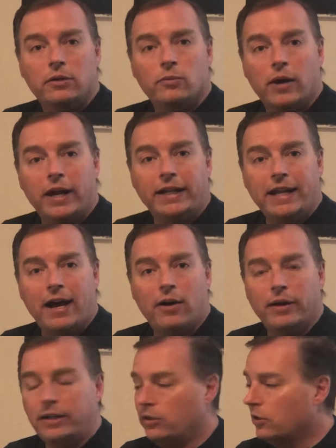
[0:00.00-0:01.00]
right
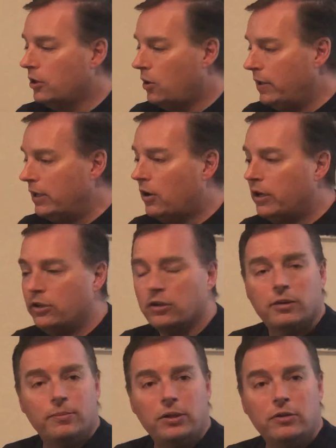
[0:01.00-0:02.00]
now and you're going on your
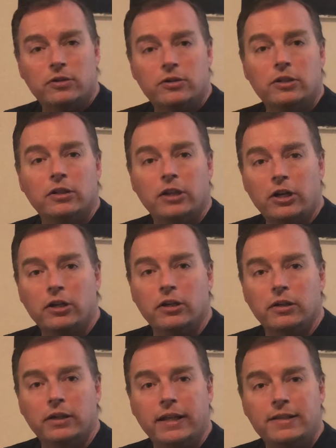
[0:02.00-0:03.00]
computer to
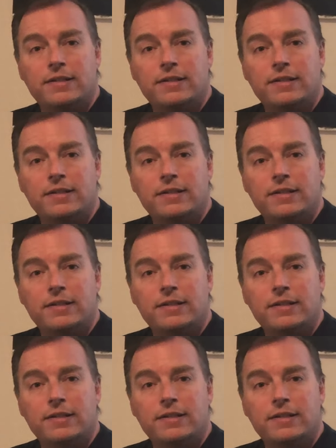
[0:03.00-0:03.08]
learn and